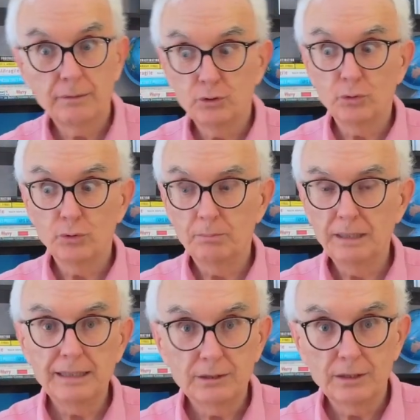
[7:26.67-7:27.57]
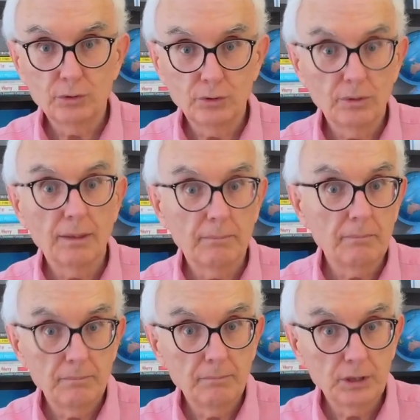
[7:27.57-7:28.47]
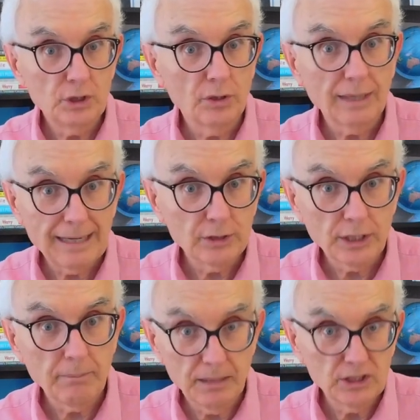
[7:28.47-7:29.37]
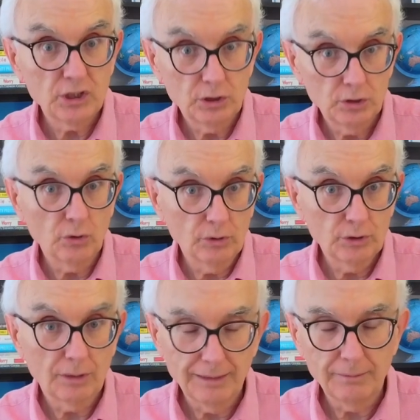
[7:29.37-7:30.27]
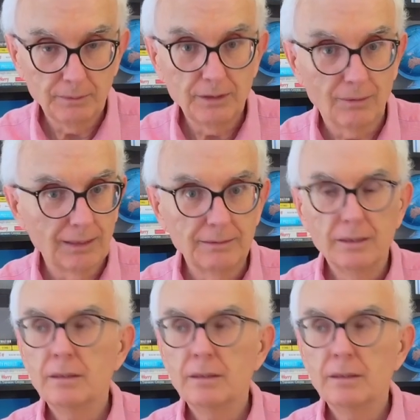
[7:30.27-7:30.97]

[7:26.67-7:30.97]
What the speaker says: to meet to Monsieur Hergé, Miss George, you know, and,